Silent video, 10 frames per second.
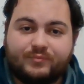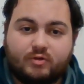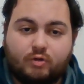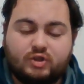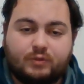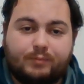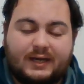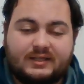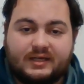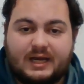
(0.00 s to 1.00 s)
crucial
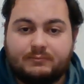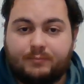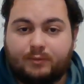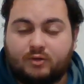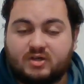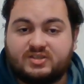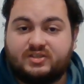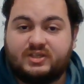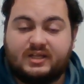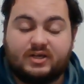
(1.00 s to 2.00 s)
play of the game. The Bulldogs
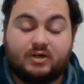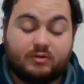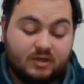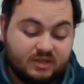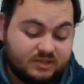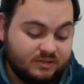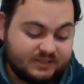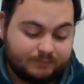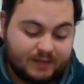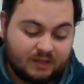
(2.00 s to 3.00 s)
nearly got
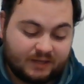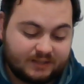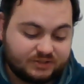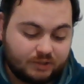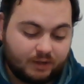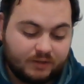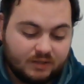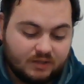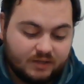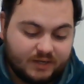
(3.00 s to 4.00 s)
something out of that. So,
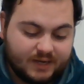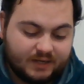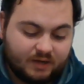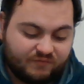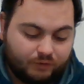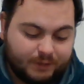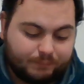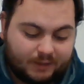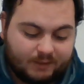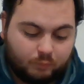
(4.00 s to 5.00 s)
yeah, I thought he
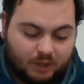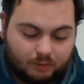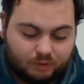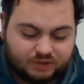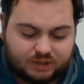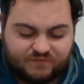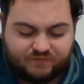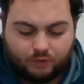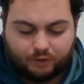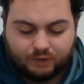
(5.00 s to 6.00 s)
played well. Also, I
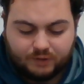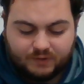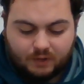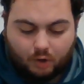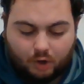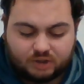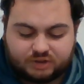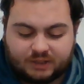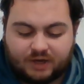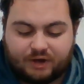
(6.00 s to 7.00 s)
thought
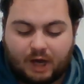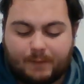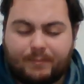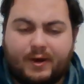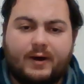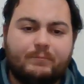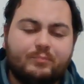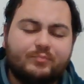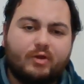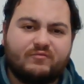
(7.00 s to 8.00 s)
Ogden and Napa
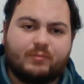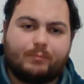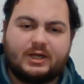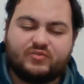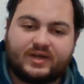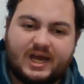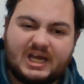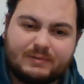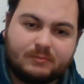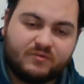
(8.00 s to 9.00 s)
off the bench for
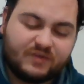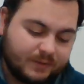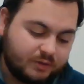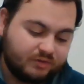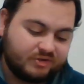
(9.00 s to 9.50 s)
Canterbury were very good